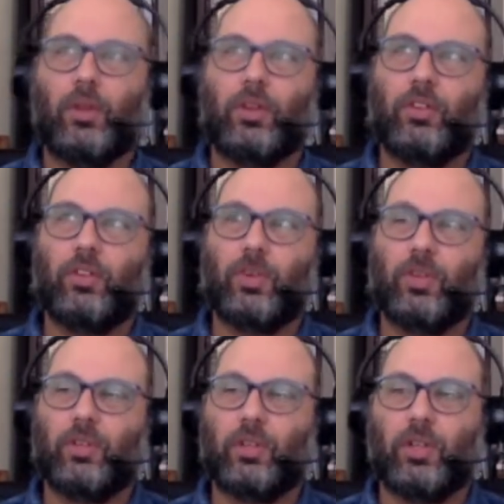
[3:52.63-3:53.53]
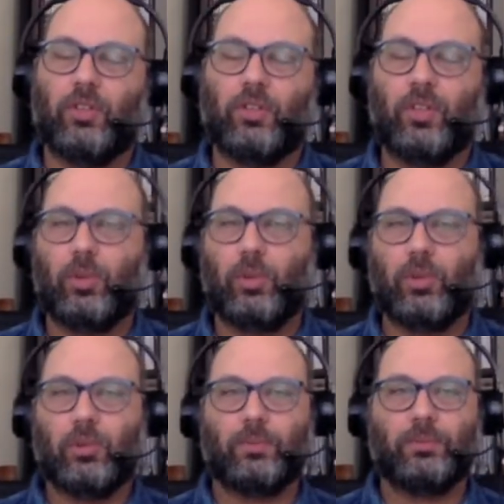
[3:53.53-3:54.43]
This is basically a
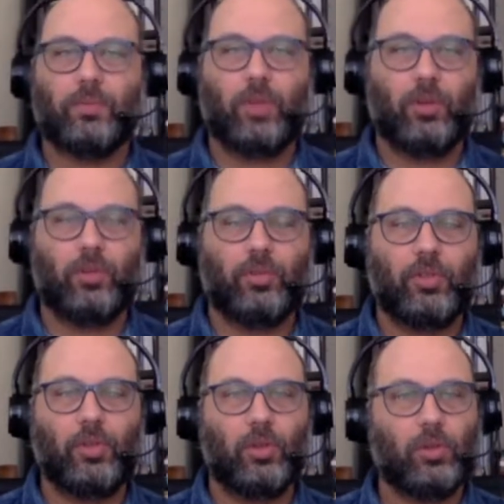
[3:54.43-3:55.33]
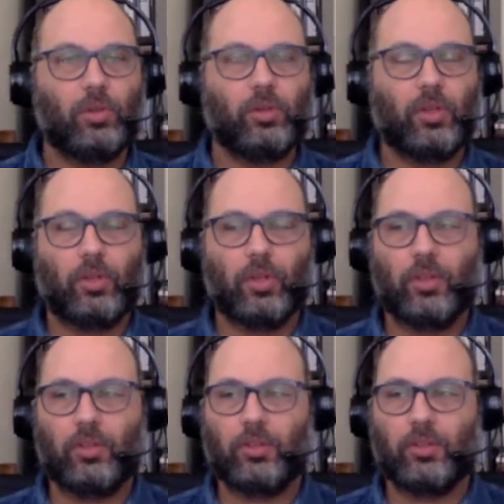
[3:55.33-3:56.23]
sequel of Decolonial
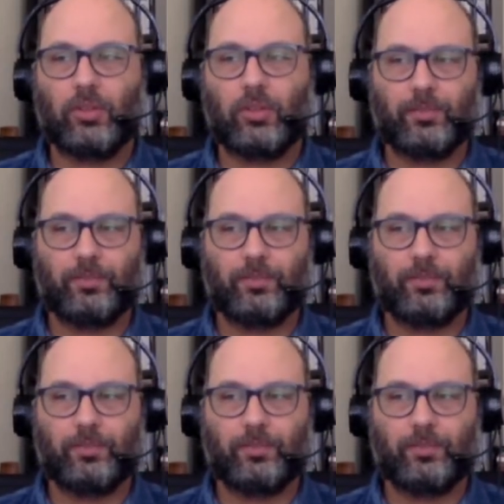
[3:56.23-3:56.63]
Psychoanalysis,